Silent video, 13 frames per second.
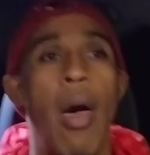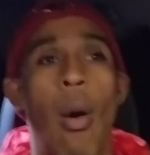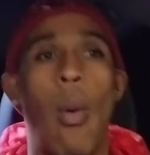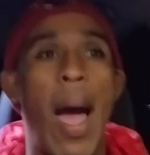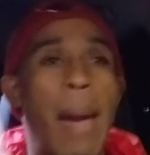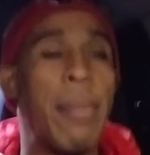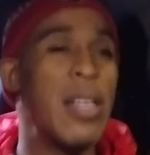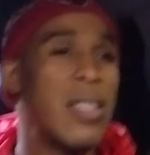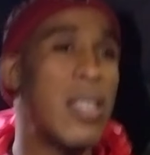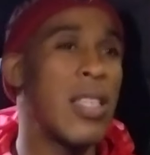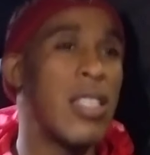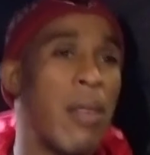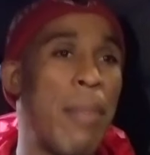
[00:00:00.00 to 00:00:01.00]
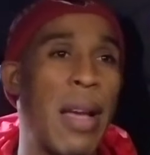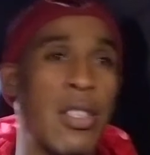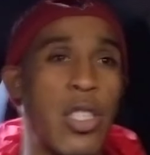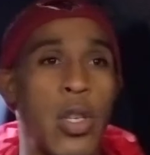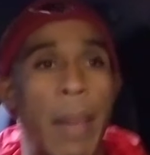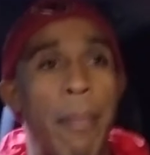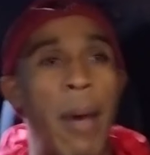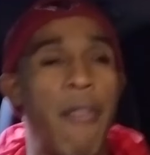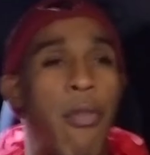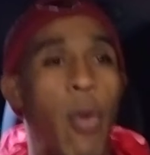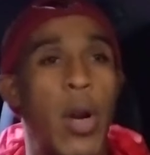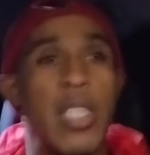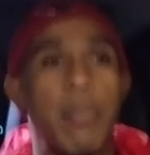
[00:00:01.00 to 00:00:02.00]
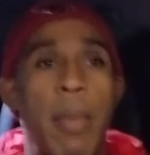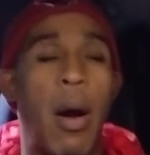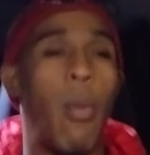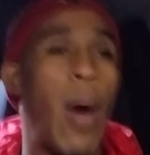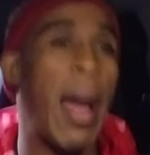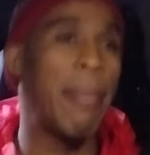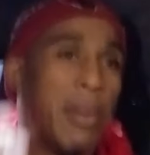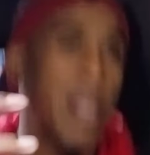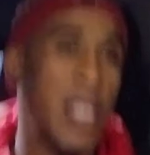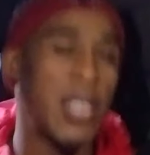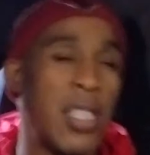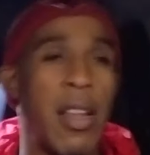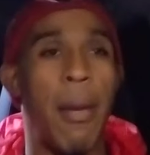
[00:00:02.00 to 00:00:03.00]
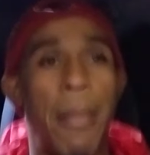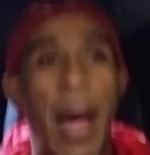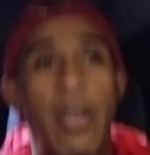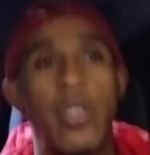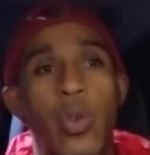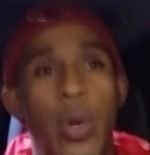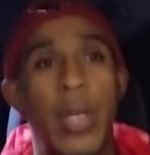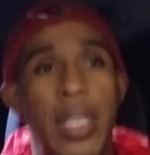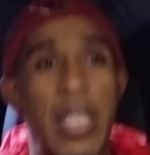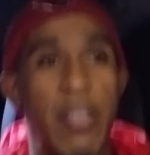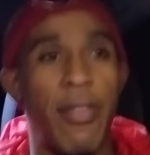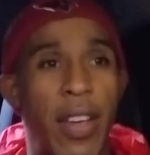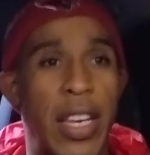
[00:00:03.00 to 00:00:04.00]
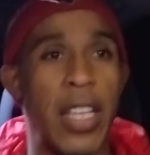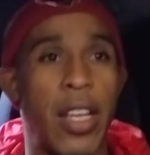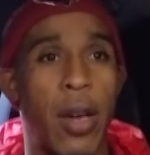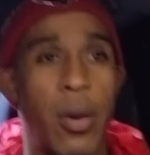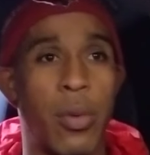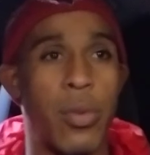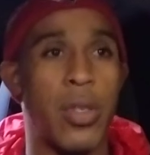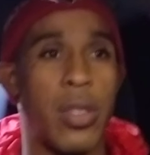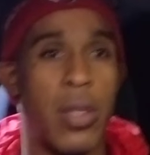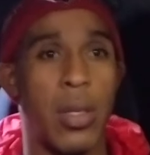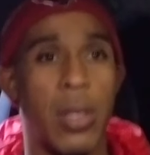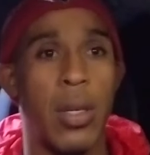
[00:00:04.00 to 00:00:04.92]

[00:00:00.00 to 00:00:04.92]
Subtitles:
why I'm consistent about setting my voicemail, why I'm consistent about doing these videos.